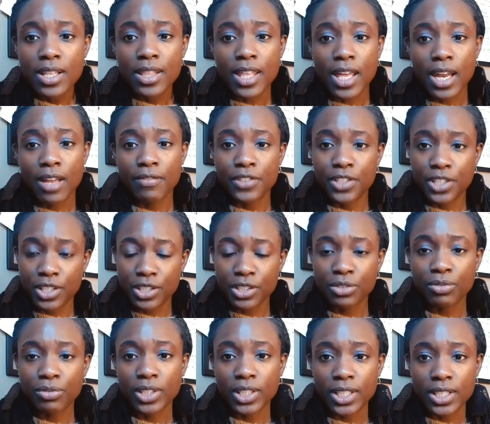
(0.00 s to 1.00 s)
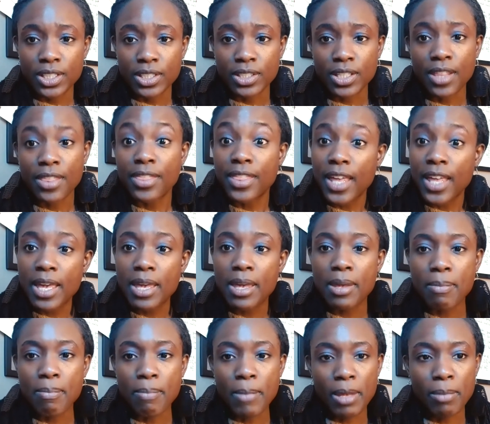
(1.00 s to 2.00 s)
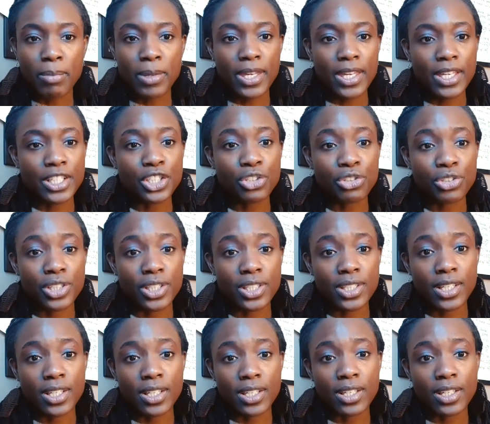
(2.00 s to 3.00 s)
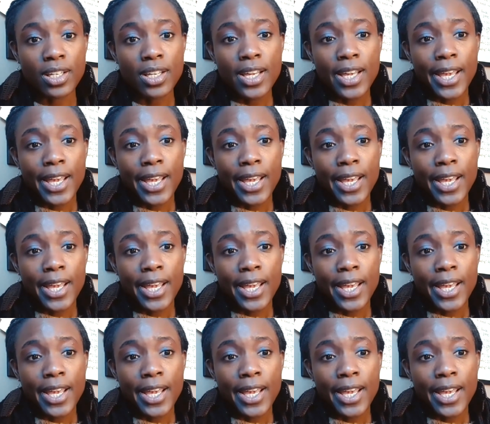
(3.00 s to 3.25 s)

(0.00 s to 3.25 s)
that have just released that they may be interested in.